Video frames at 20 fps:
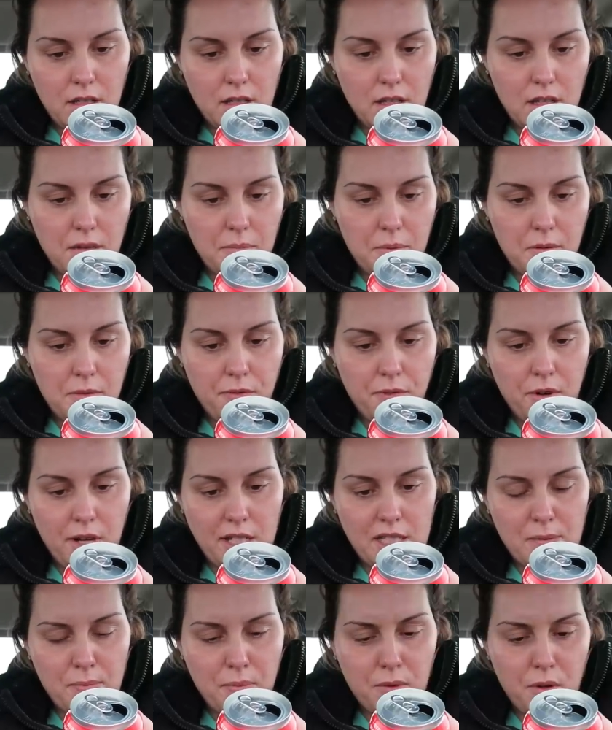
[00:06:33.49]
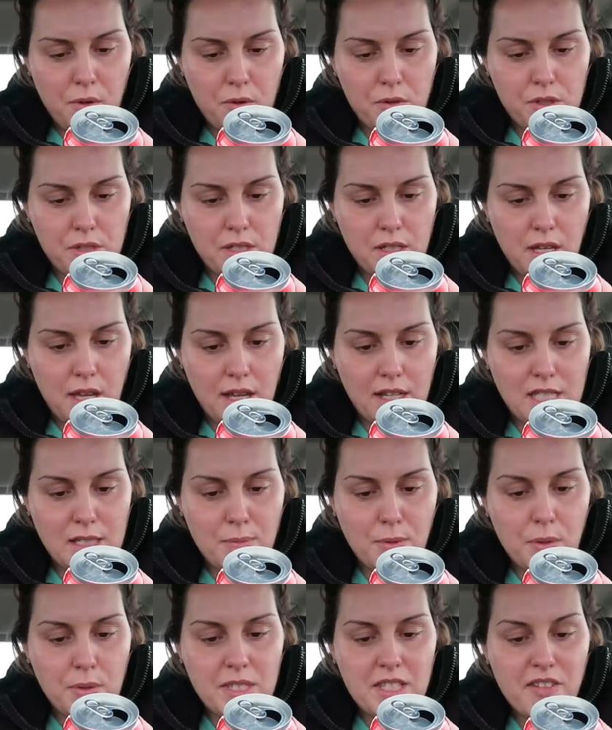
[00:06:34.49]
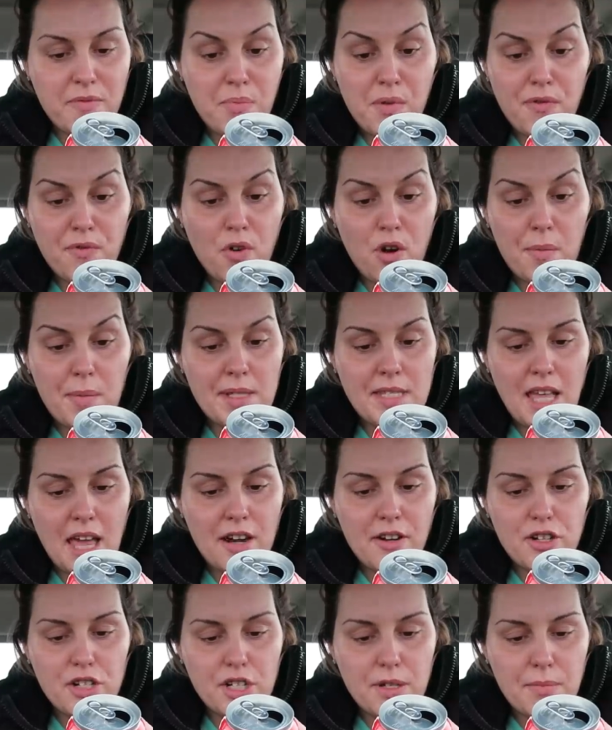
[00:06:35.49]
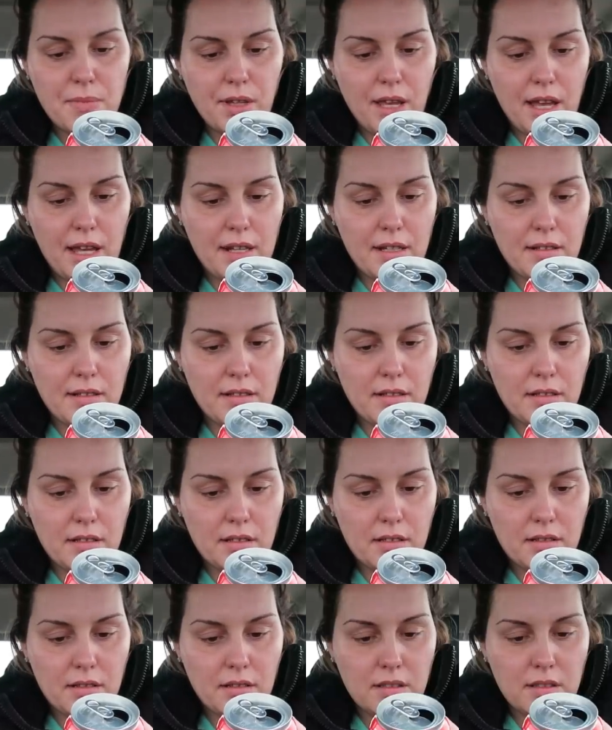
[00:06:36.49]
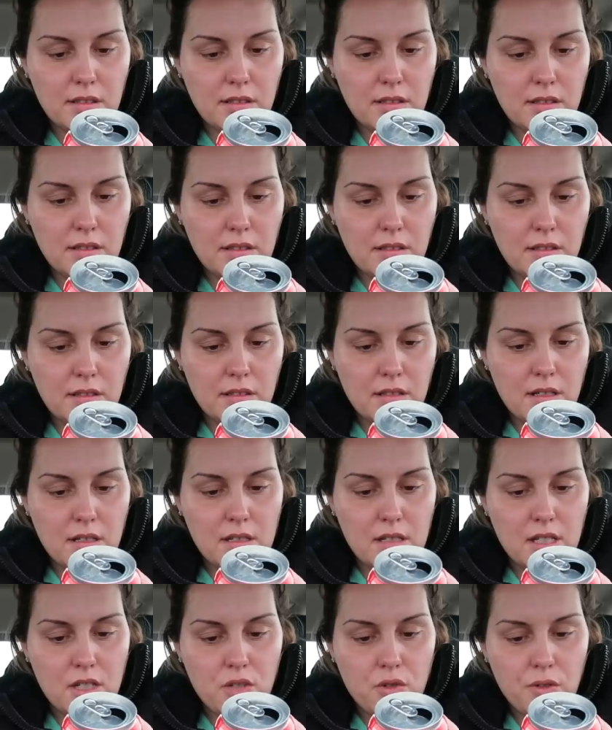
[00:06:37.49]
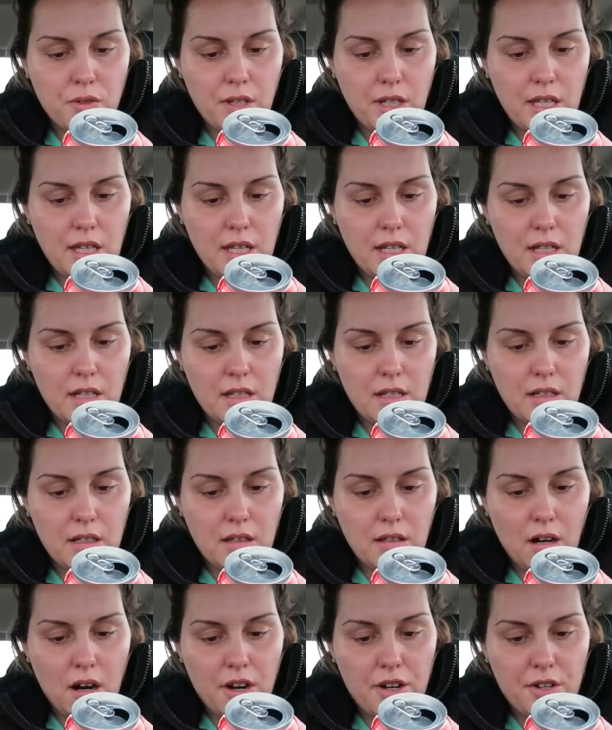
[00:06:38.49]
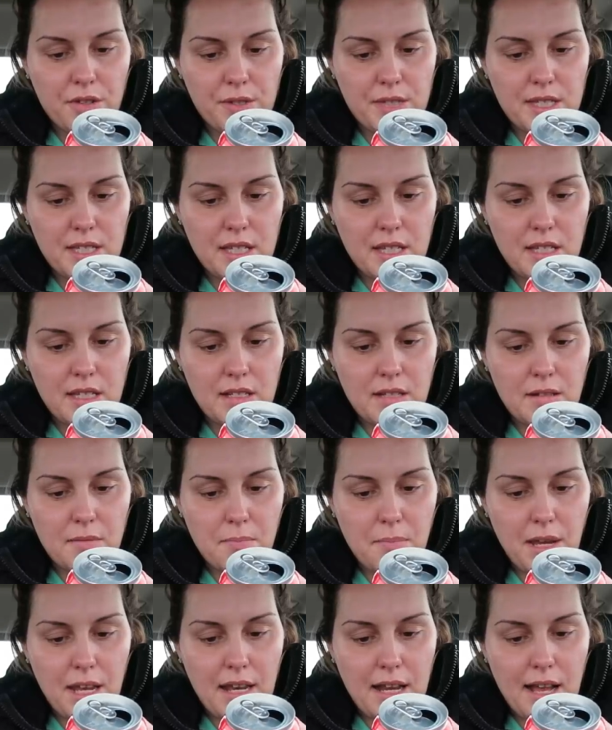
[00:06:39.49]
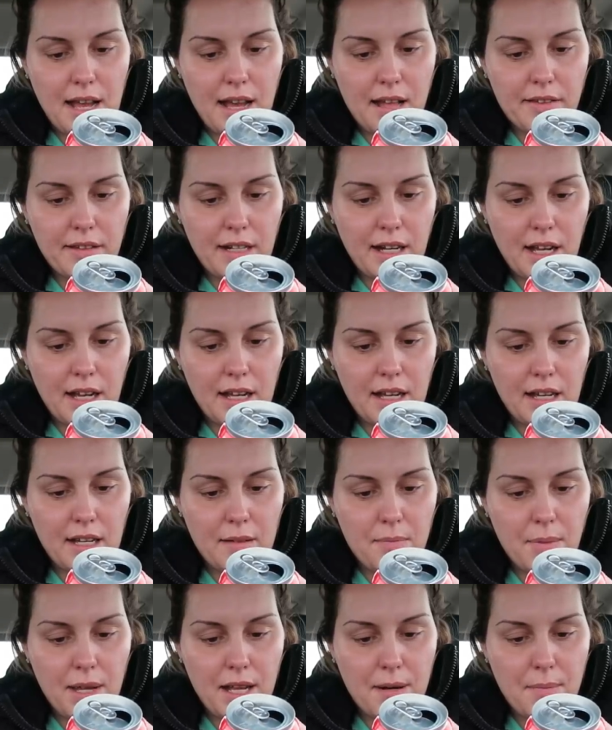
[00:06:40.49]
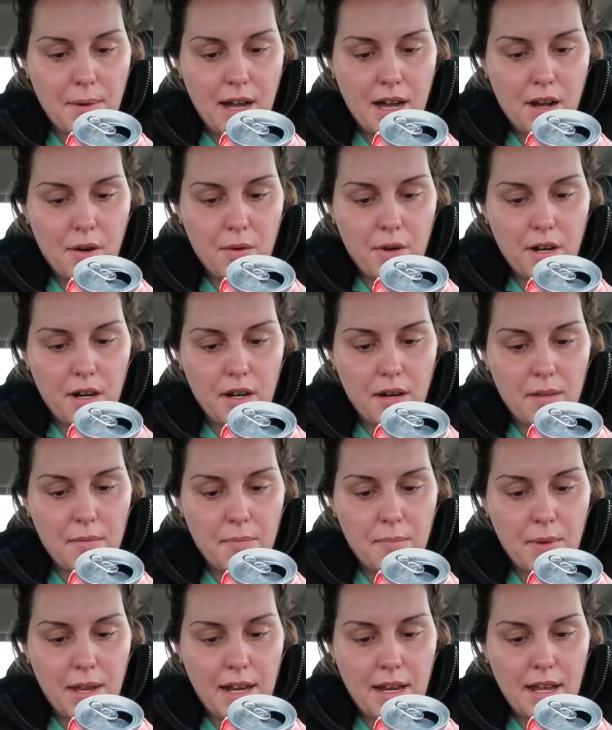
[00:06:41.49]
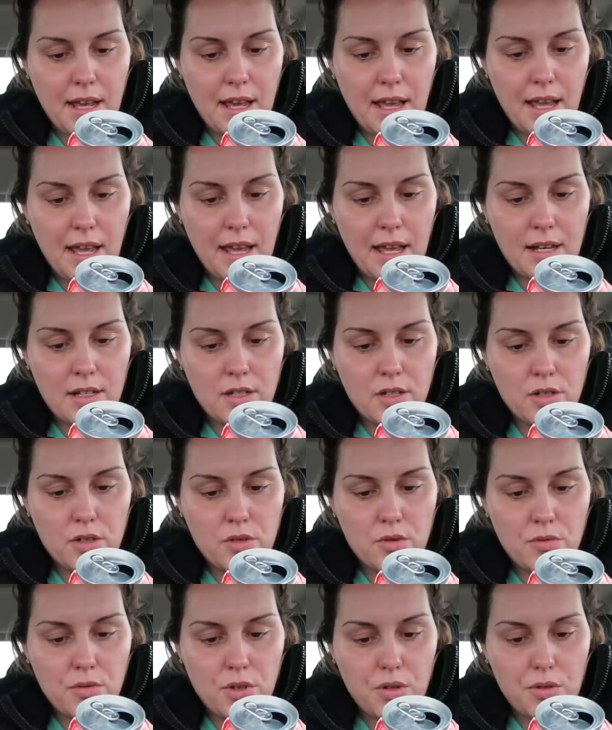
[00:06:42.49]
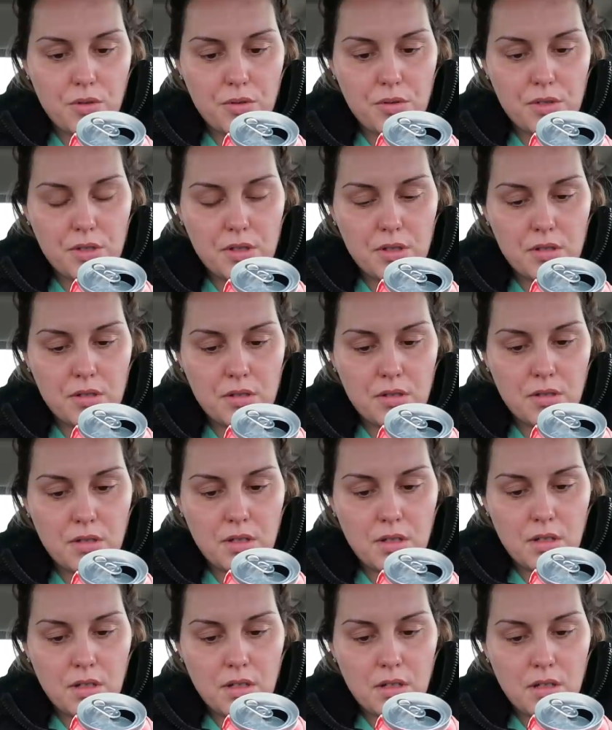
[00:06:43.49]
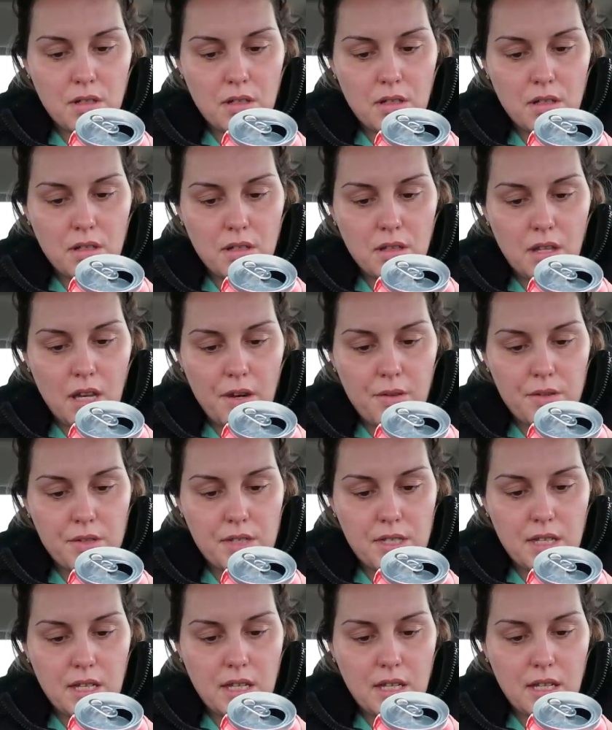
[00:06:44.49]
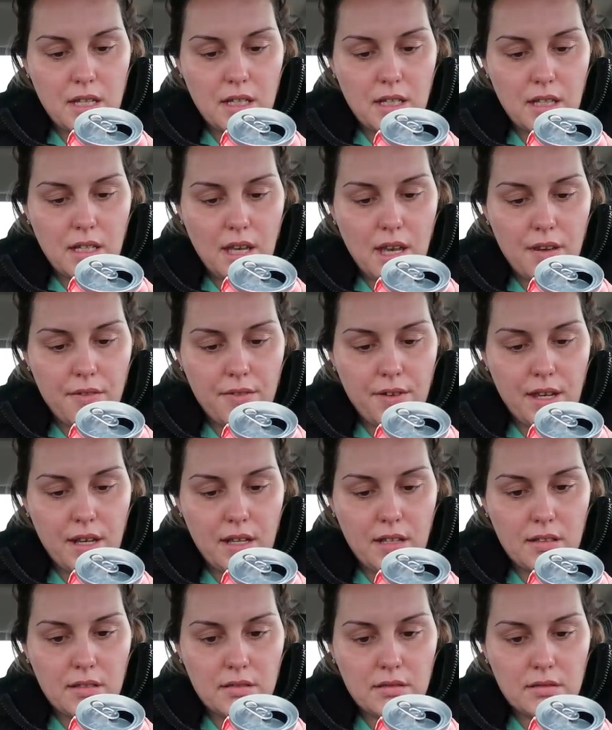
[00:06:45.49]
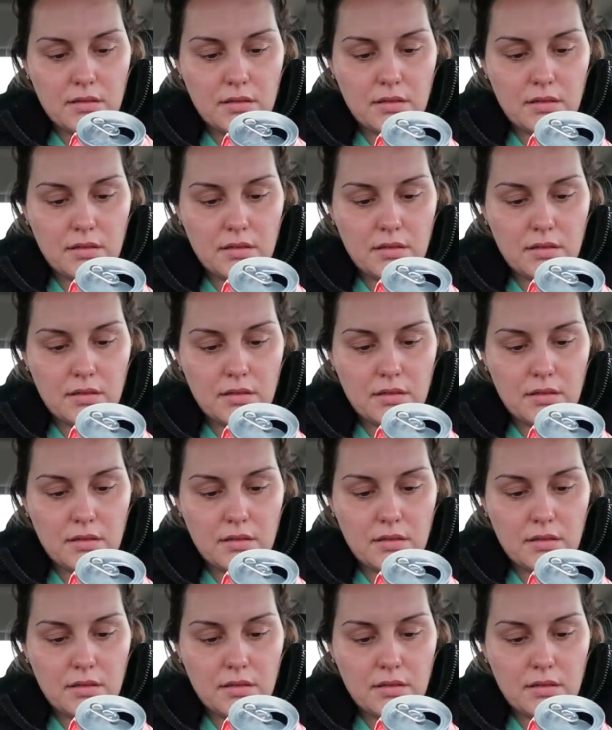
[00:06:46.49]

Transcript: Uh, before, explosive performance energy blend. Citrulline, carnosine, beta alanine, beta power, beta andros, tyrosine, caffeine.